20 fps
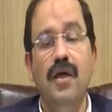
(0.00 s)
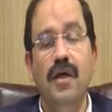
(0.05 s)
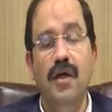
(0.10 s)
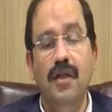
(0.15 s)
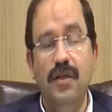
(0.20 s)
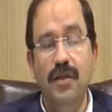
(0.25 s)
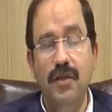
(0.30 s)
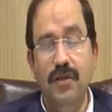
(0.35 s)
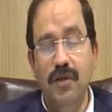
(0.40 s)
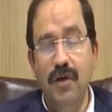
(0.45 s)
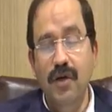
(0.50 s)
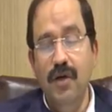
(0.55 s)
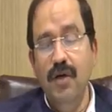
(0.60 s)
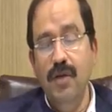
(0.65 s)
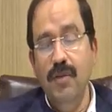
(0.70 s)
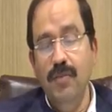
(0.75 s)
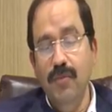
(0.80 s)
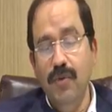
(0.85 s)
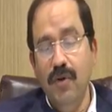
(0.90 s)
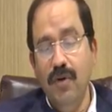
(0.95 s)
The third
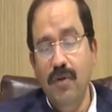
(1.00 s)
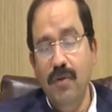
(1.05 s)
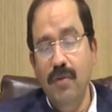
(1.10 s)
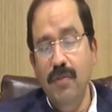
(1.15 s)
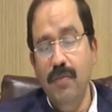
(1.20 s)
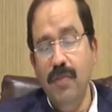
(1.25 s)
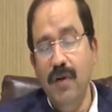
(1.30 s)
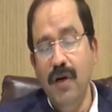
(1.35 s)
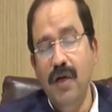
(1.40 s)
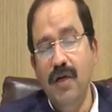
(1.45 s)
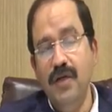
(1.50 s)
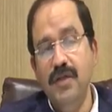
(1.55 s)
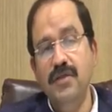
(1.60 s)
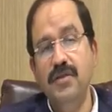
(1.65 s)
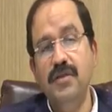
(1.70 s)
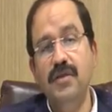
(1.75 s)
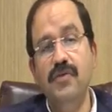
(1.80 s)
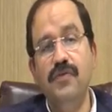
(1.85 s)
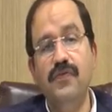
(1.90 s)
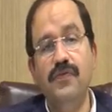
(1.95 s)
important part
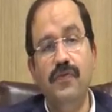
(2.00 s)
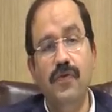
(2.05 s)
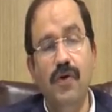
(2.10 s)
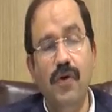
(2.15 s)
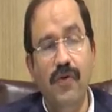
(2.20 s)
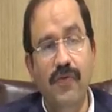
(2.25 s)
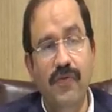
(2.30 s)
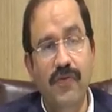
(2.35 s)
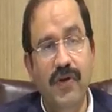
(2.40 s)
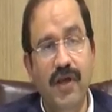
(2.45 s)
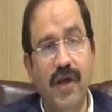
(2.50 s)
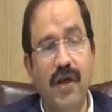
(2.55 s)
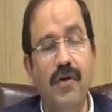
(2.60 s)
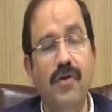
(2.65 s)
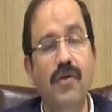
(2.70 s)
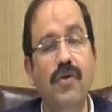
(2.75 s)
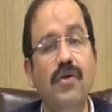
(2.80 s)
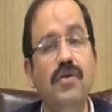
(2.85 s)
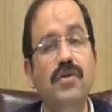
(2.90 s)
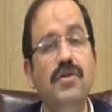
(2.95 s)
is of
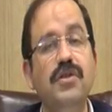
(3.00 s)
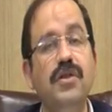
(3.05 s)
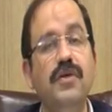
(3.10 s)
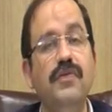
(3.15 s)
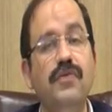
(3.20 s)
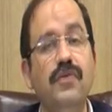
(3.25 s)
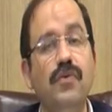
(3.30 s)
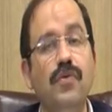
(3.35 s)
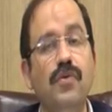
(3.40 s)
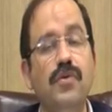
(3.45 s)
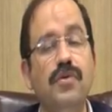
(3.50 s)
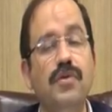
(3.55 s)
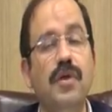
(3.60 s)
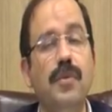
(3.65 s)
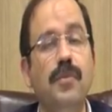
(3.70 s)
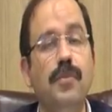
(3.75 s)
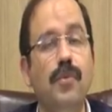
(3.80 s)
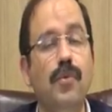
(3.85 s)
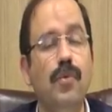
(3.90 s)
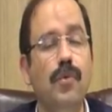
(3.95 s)
technology. Of course,
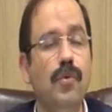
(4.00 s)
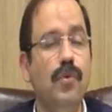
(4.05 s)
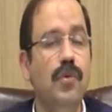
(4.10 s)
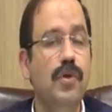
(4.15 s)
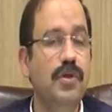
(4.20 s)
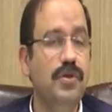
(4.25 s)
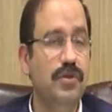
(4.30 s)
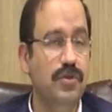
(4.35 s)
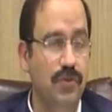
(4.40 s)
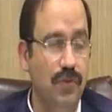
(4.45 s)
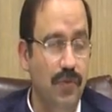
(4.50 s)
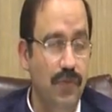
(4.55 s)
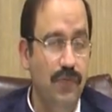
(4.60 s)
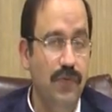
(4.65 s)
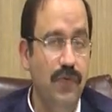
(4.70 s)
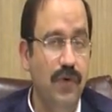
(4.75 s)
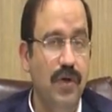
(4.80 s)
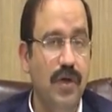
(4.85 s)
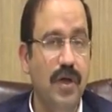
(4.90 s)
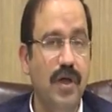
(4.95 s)
Apollo is known
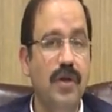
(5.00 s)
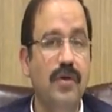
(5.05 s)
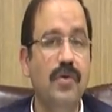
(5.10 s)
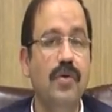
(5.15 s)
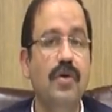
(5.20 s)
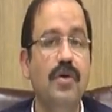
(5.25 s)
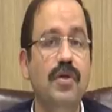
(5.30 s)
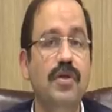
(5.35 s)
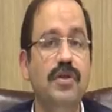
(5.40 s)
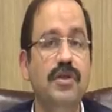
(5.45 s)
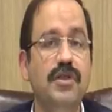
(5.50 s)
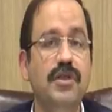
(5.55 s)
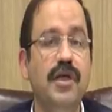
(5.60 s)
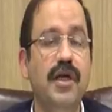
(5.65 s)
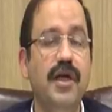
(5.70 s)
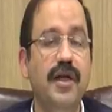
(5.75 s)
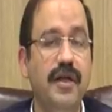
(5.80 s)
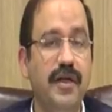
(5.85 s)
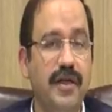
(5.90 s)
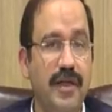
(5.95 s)
for technology
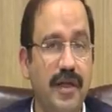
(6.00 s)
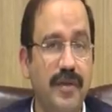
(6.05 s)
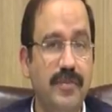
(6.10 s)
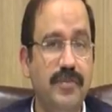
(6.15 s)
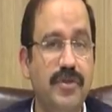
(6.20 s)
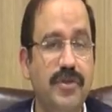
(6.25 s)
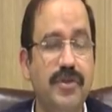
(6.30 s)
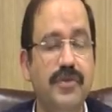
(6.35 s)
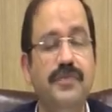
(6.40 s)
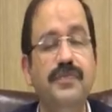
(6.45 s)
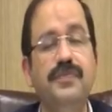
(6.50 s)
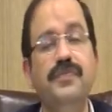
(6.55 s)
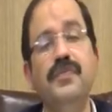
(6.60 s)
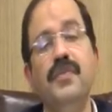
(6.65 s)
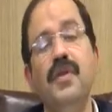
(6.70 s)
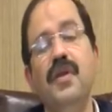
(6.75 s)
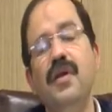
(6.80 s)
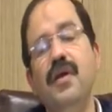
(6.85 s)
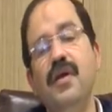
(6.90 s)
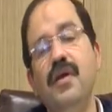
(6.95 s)
and teams.
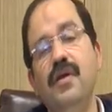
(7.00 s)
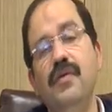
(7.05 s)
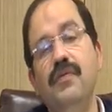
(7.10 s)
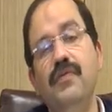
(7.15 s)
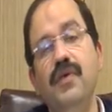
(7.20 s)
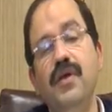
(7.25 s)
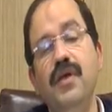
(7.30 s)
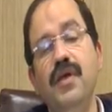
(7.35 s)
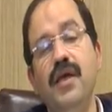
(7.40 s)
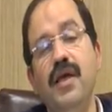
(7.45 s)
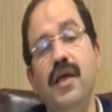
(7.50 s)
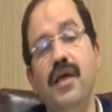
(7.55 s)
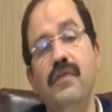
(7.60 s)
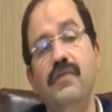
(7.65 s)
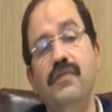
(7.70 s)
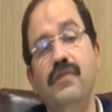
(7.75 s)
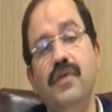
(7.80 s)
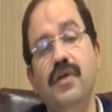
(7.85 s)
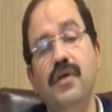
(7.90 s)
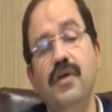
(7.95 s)
We
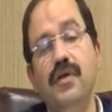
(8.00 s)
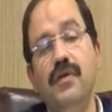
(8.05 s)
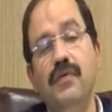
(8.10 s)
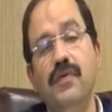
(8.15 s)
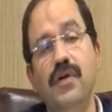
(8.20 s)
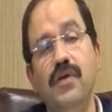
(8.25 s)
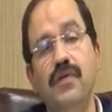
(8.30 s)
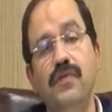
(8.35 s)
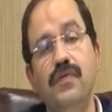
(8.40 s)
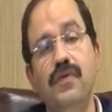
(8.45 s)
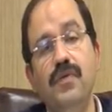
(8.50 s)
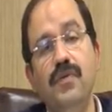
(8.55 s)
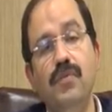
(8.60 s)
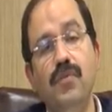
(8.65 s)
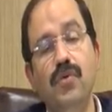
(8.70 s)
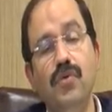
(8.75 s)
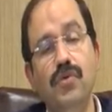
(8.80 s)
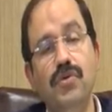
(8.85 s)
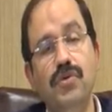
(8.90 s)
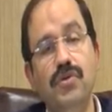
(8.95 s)
have one of the
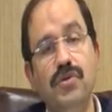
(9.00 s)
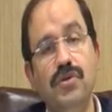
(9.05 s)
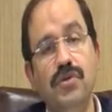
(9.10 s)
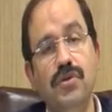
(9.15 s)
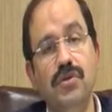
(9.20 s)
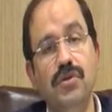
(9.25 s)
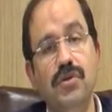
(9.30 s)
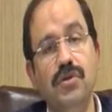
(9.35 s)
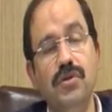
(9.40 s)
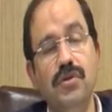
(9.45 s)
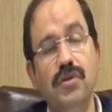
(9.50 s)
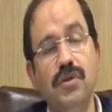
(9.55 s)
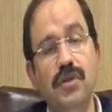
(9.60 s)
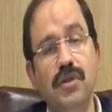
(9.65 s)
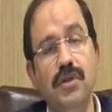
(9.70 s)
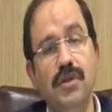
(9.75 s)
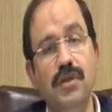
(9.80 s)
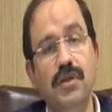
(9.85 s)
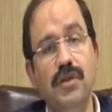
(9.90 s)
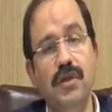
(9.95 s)
most,
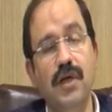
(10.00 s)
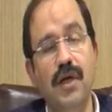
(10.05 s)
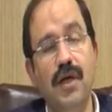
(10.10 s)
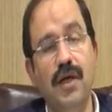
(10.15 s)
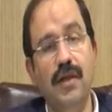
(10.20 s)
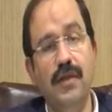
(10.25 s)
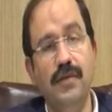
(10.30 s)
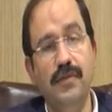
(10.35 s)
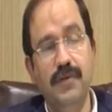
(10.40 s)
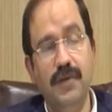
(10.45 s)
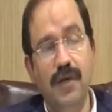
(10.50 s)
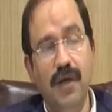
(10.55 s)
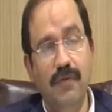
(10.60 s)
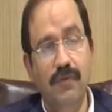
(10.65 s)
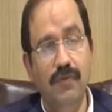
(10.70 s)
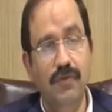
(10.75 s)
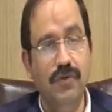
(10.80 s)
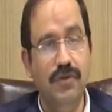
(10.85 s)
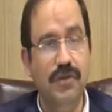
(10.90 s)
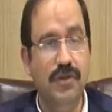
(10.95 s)
I
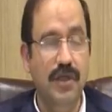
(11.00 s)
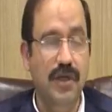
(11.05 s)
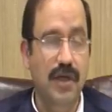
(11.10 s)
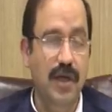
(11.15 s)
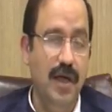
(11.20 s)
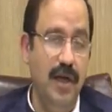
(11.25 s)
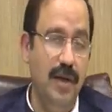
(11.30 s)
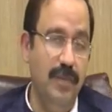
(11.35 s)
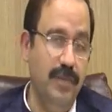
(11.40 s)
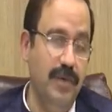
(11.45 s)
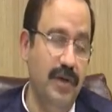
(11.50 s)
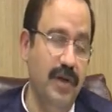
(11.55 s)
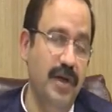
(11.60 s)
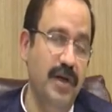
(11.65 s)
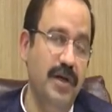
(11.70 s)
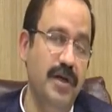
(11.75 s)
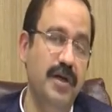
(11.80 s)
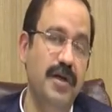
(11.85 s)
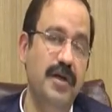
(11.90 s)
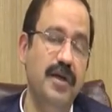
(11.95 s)
would say,
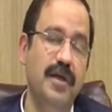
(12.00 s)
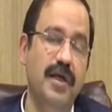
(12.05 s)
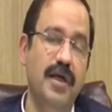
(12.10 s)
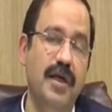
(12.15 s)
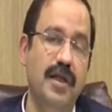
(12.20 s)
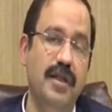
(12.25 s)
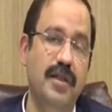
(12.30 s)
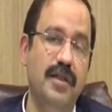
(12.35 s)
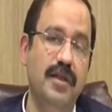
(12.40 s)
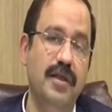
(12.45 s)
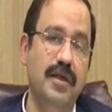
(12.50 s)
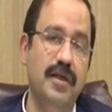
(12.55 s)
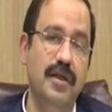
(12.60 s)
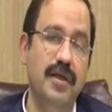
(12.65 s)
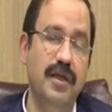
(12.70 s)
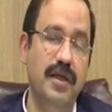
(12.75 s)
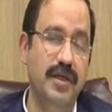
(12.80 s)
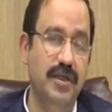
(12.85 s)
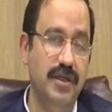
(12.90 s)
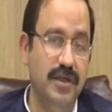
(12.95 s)
upgraded and the
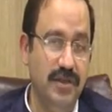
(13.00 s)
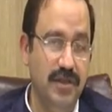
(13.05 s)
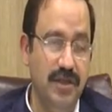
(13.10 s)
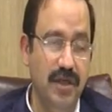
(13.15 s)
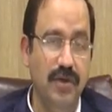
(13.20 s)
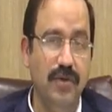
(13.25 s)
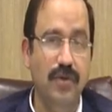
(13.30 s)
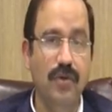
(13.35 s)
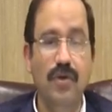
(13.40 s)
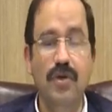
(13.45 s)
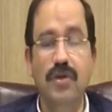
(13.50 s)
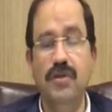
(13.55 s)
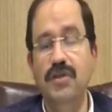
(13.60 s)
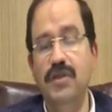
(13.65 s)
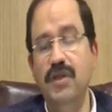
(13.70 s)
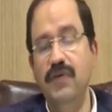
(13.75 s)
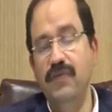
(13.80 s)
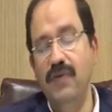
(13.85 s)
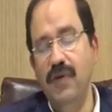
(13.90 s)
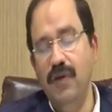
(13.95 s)
latest
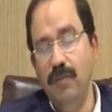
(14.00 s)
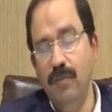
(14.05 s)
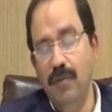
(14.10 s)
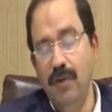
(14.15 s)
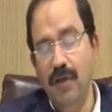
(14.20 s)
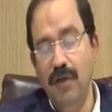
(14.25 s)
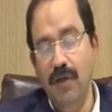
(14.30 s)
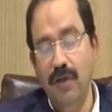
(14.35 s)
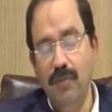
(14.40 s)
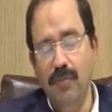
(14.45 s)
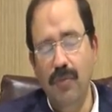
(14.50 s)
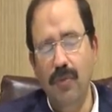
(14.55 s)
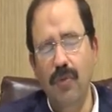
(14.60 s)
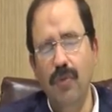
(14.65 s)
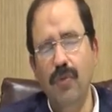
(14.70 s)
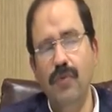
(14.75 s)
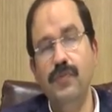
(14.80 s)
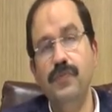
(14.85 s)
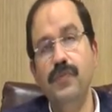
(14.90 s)
technology available in Apollo,